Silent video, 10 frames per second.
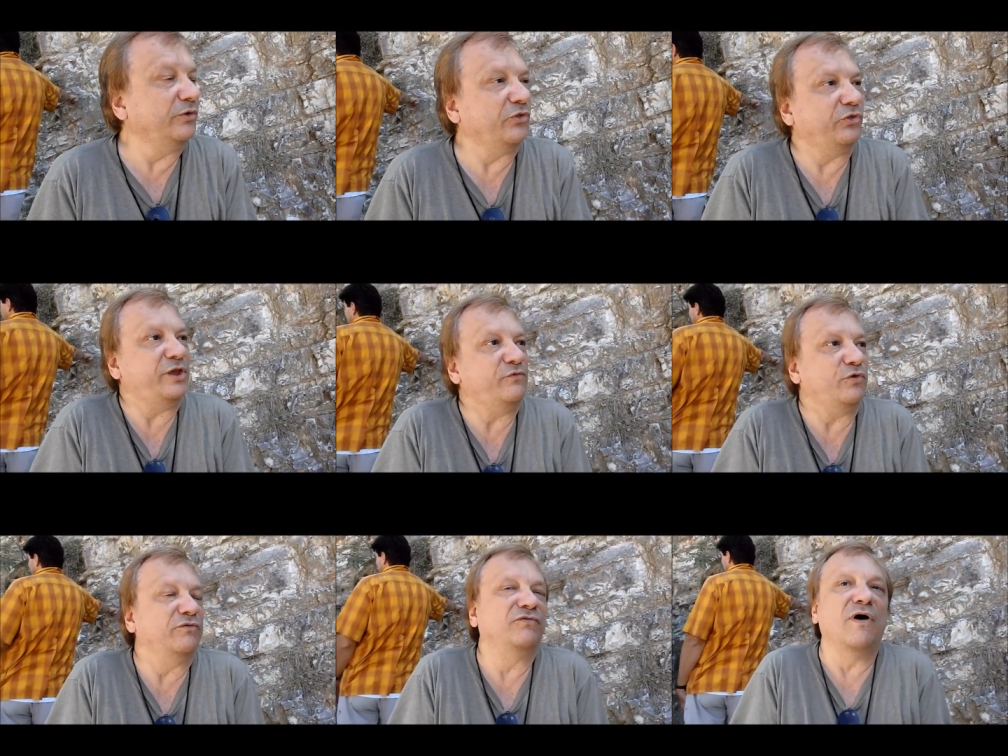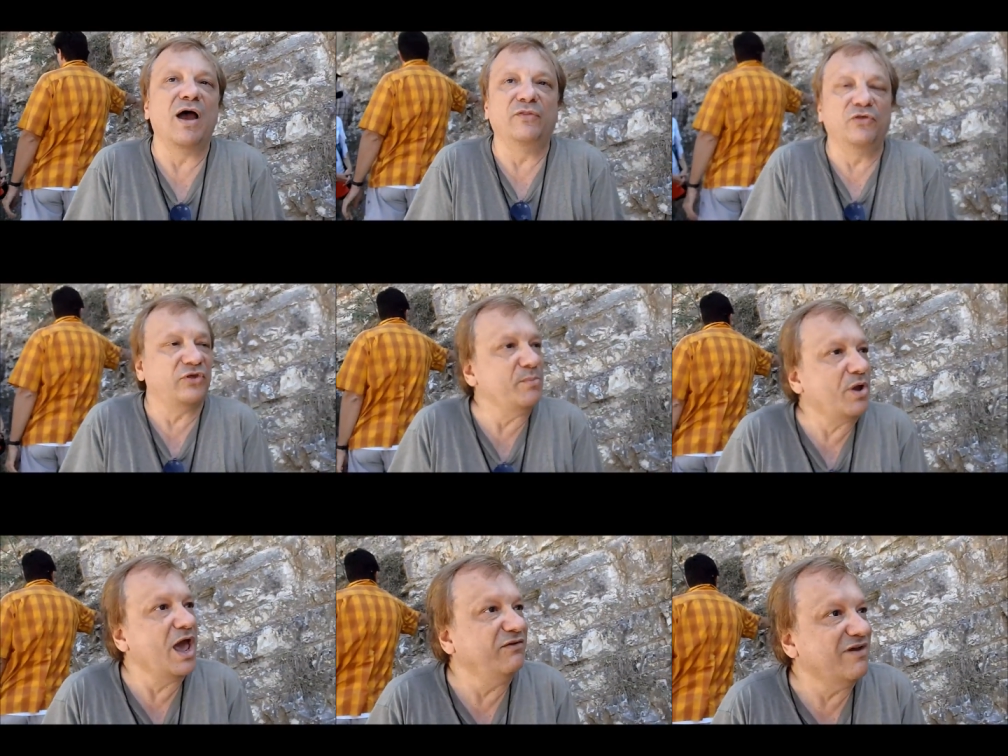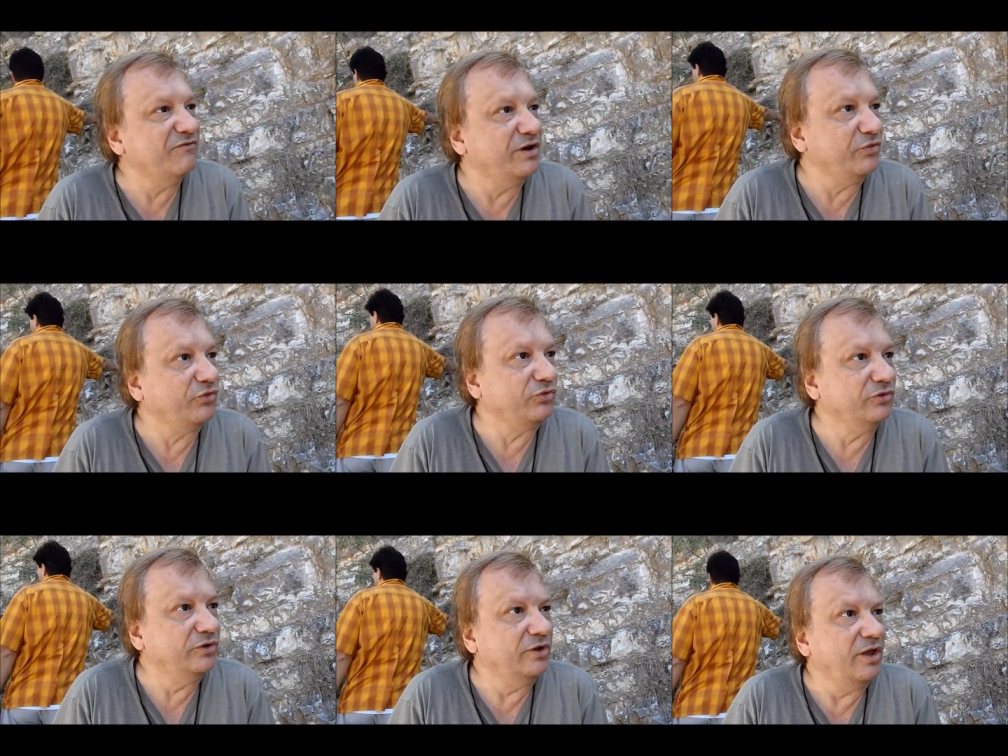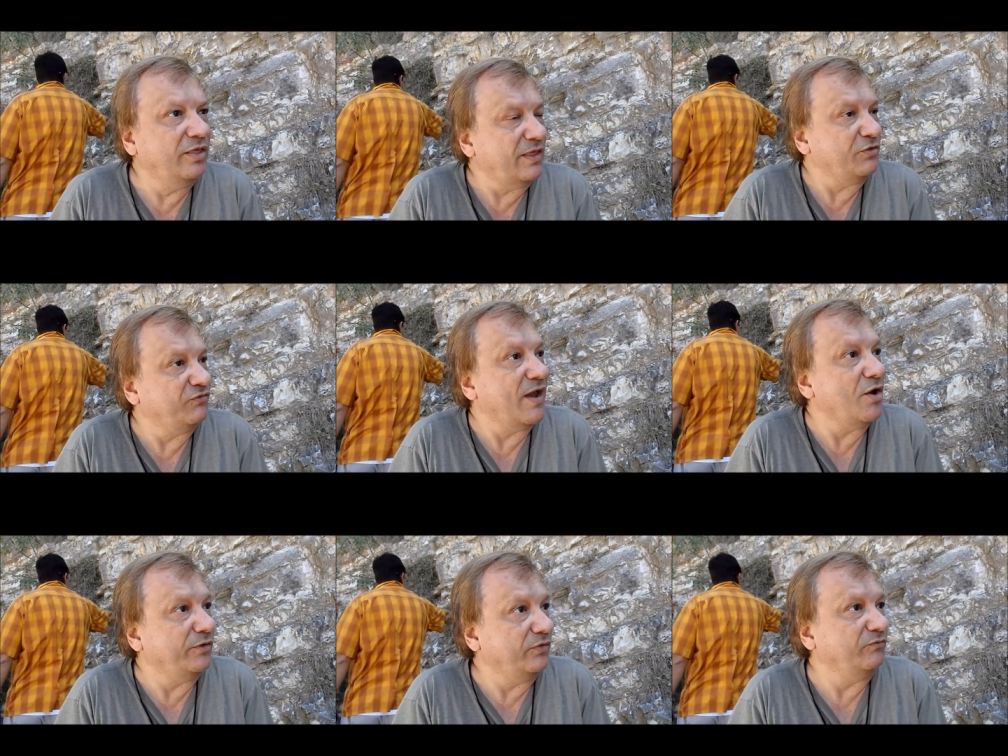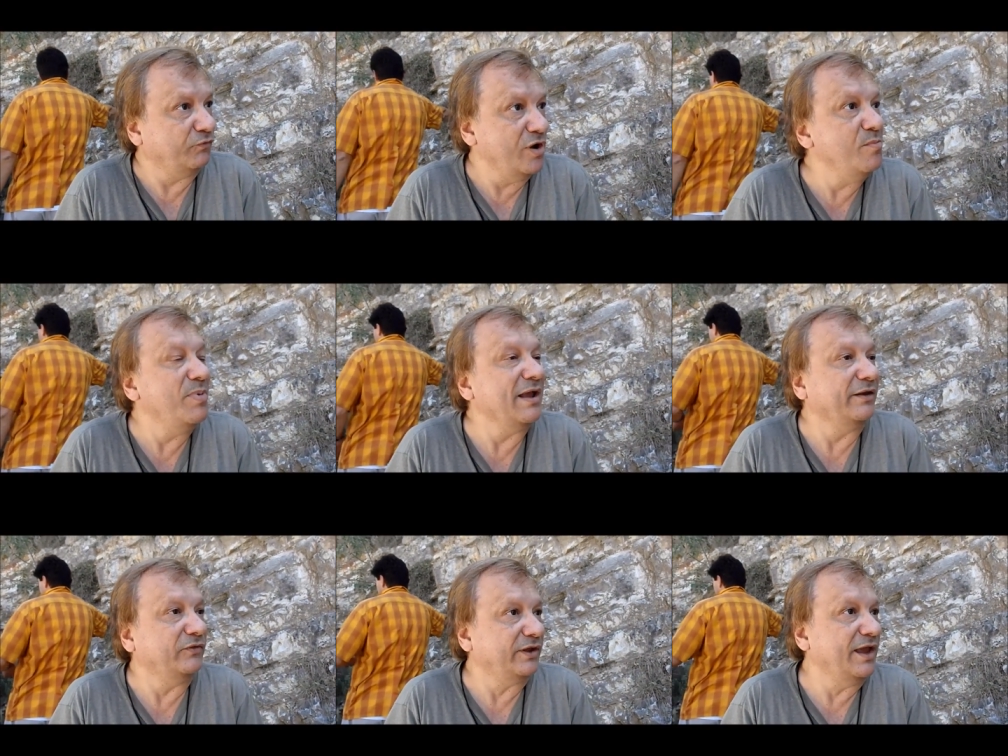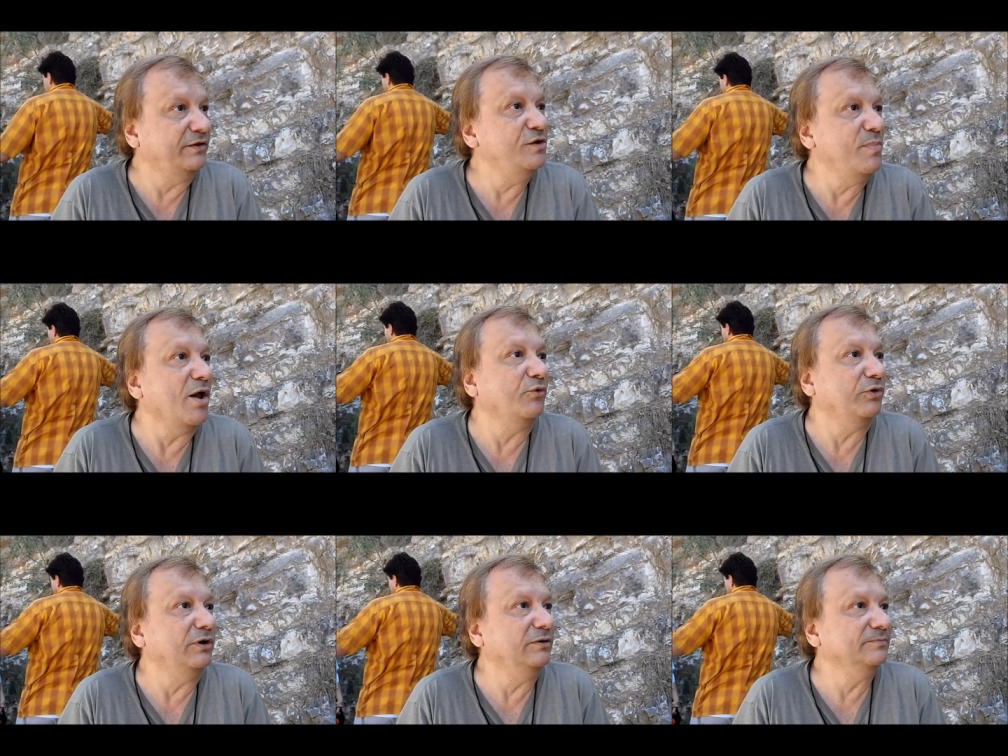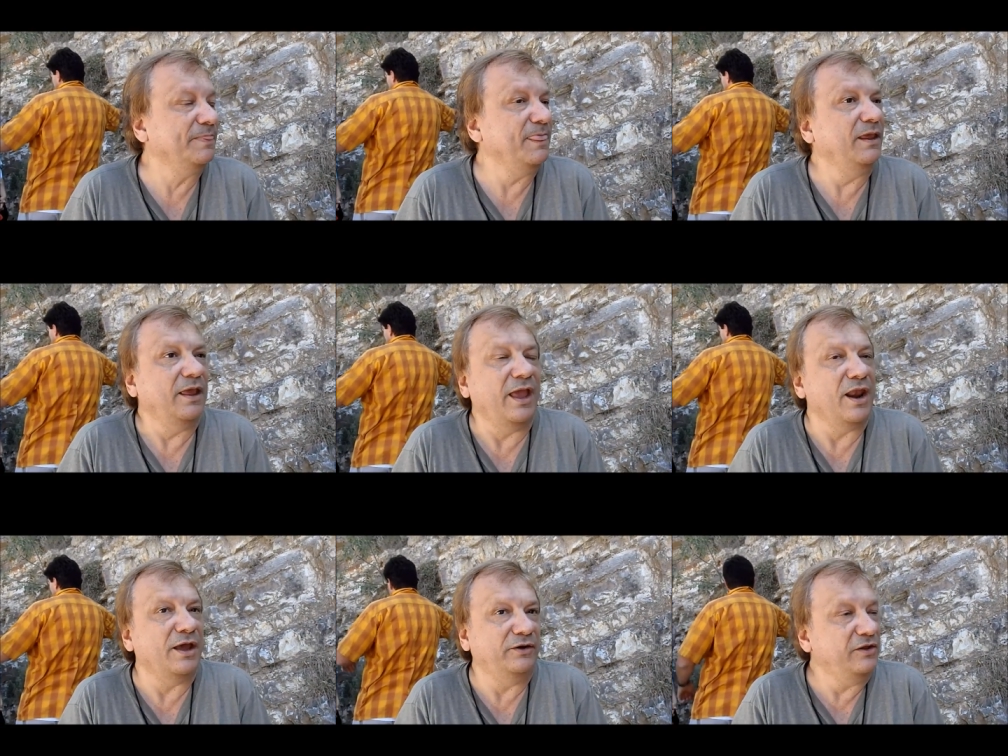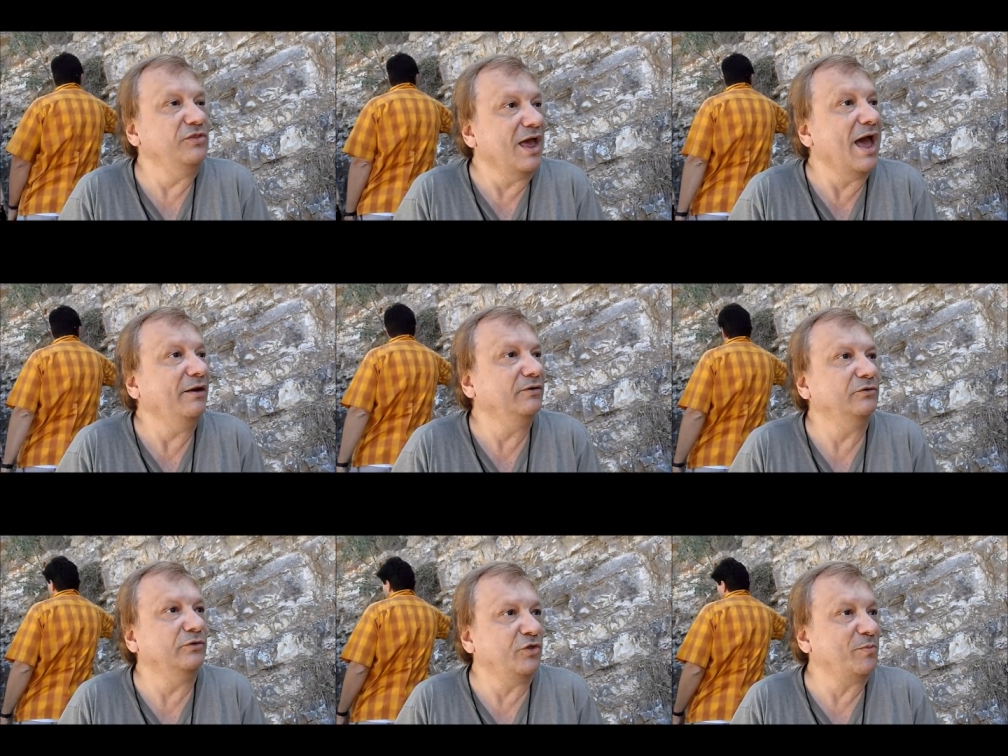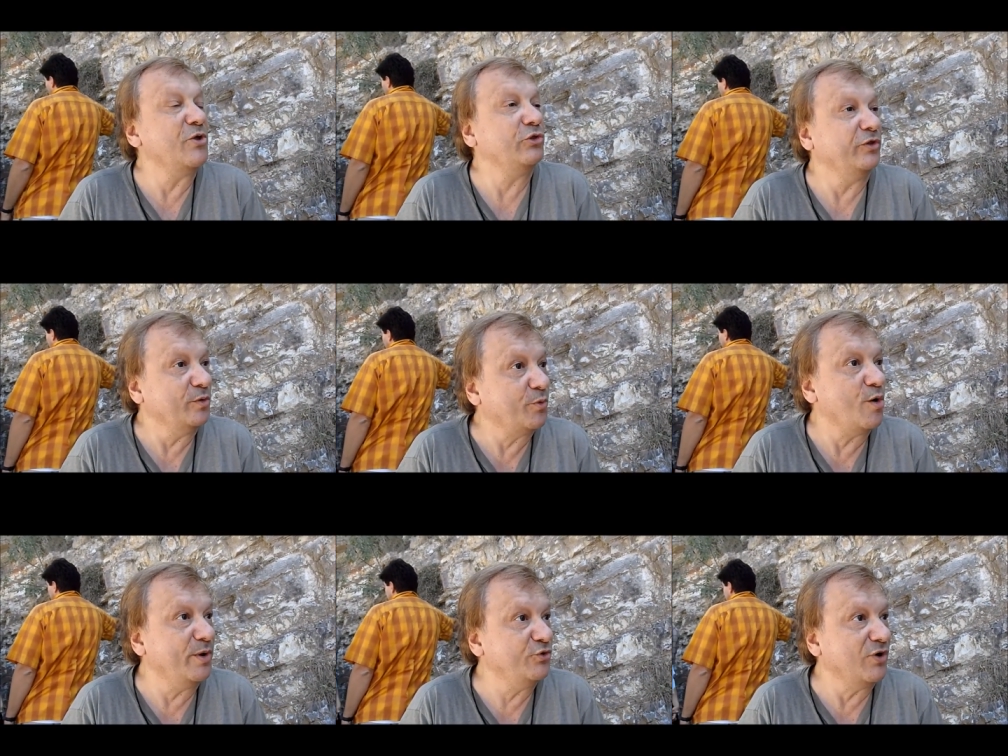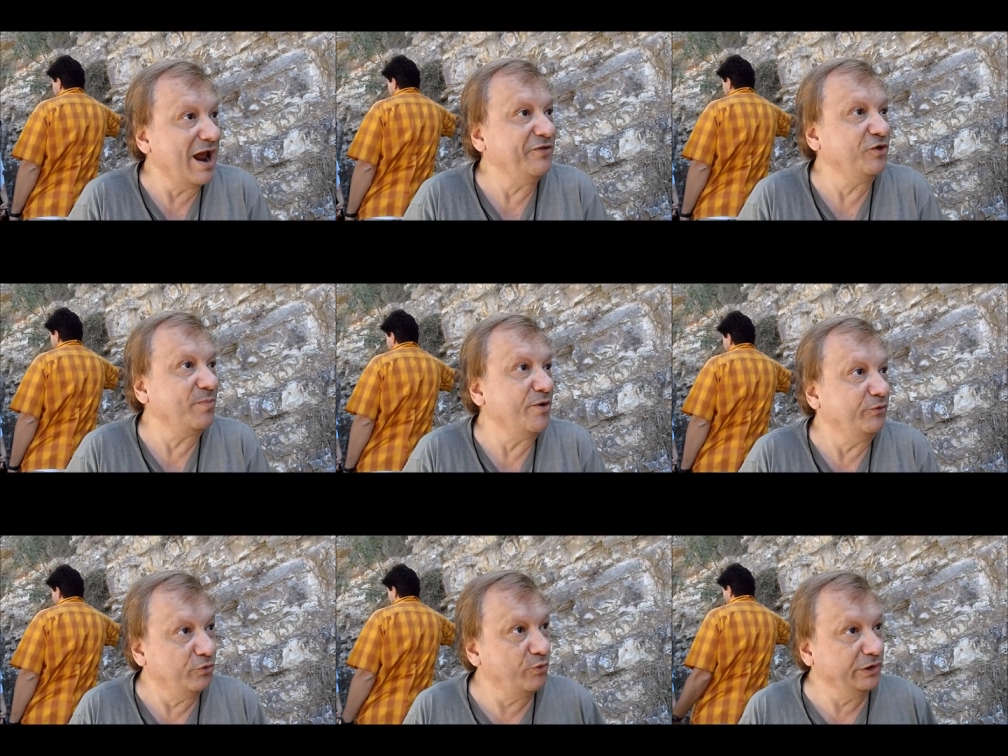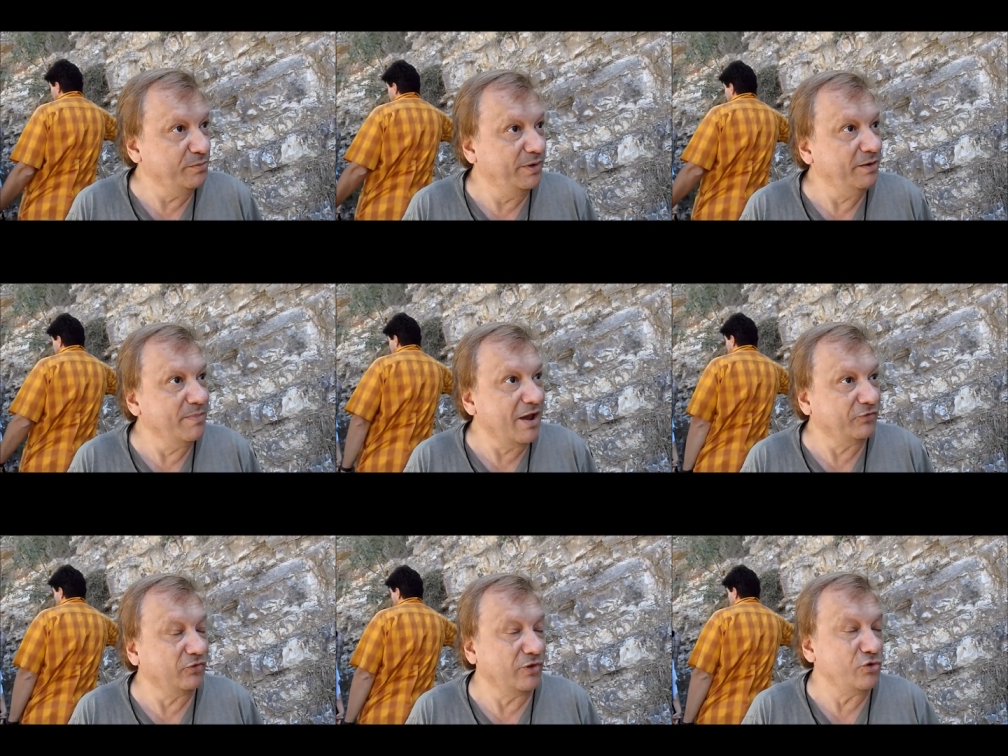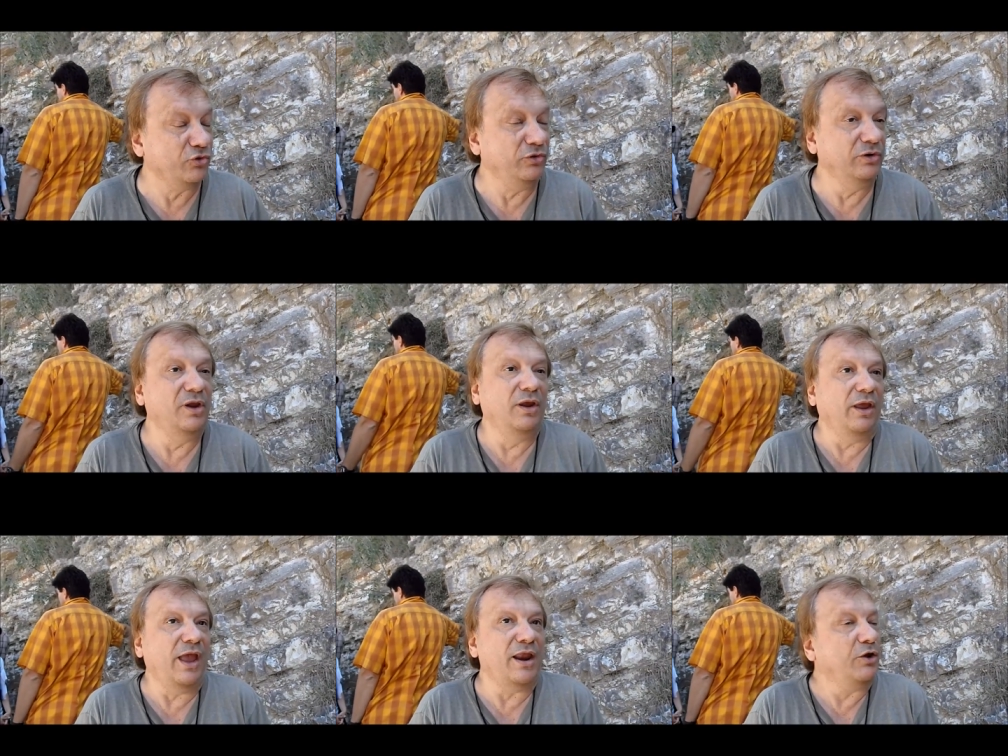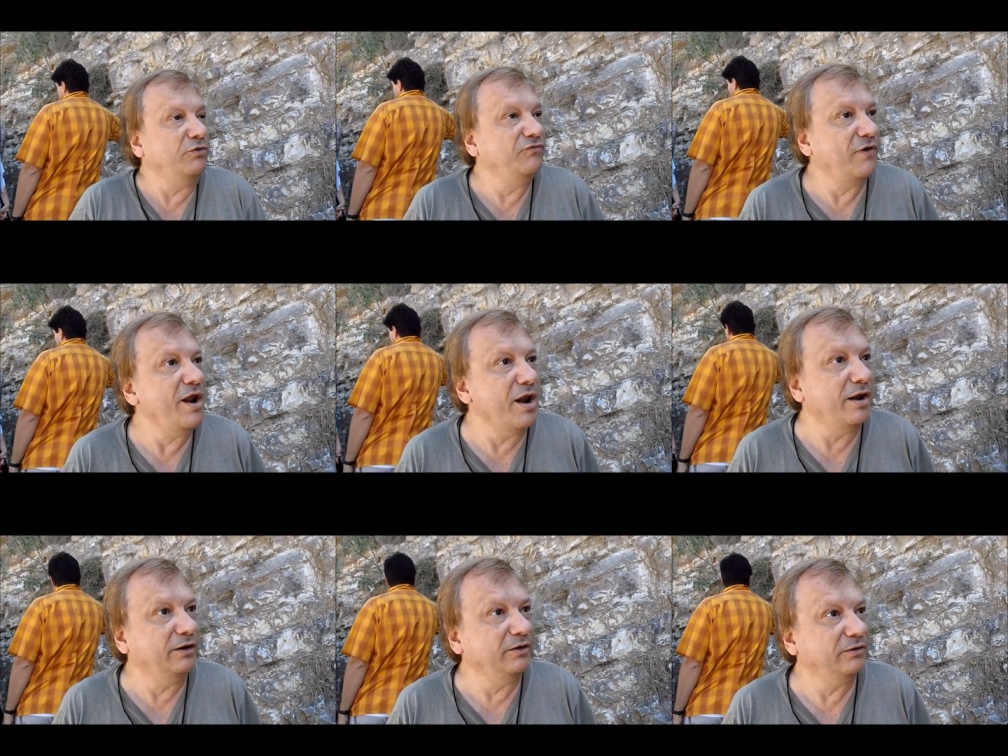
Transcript: to see if you can find the same kind of evidence that's found for impact at the KT boundary. Mm -hmm. And I did that, especially at the Permian Triassic boundary, the really big mass extinction, mm -hmm. and I couldn't find any.